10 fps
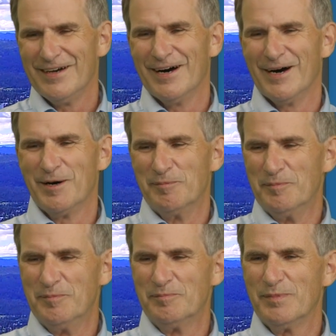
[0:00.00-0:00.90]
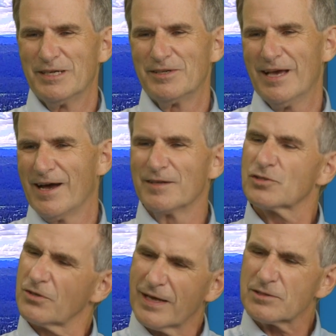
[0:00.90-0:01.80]
Um, but yeah,
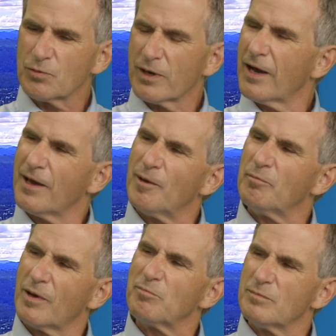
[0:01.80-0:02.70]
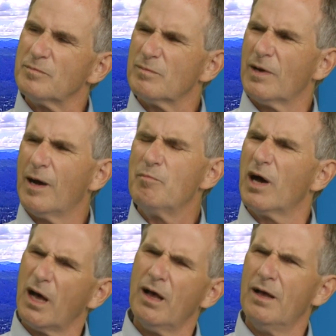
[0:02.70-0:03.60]
so that's what I am. I'm I'm
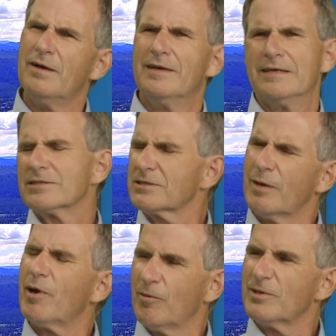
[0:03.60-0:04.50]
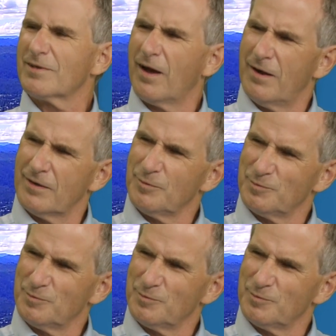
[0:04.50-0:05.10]
uh, semi-retired.